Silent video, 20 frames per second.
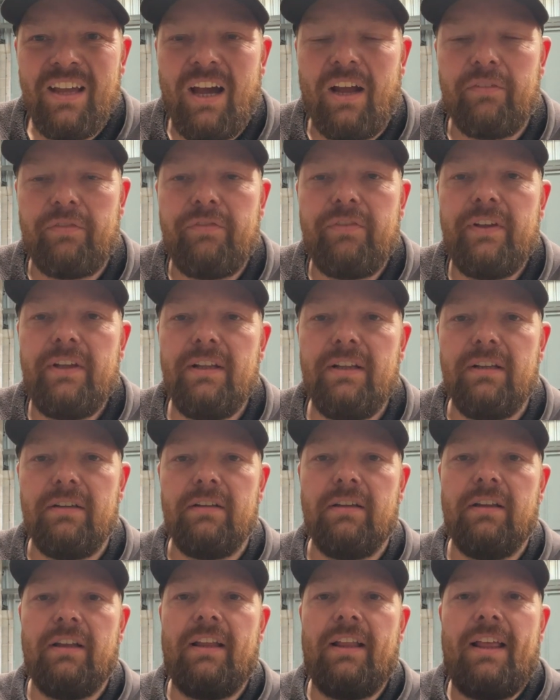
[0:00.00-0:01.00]
feel
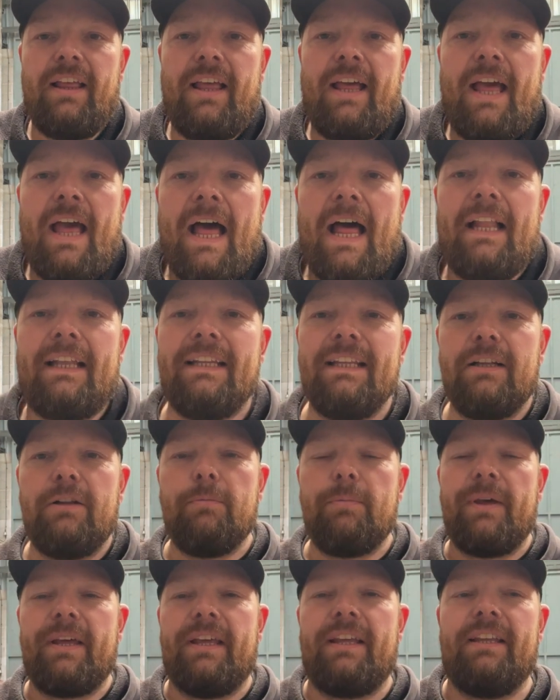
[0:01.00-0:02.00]
a little
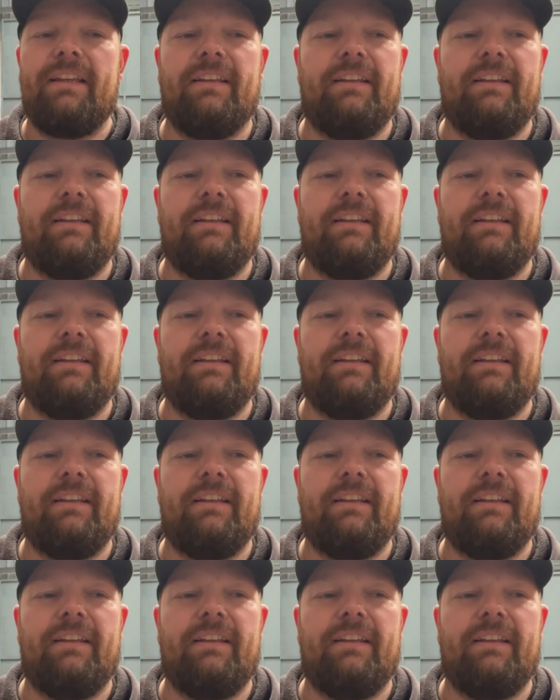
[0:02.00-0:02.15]
bit